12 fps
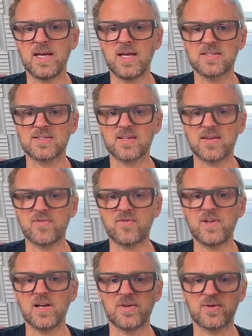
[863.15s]
as a
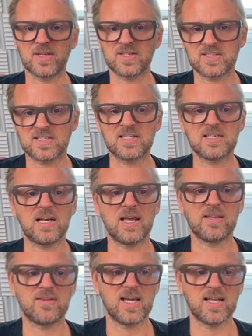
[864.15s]
field. You can set
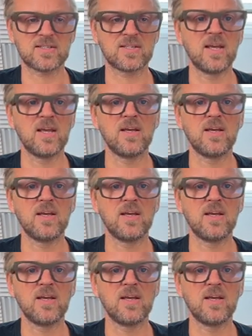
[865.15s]
like that.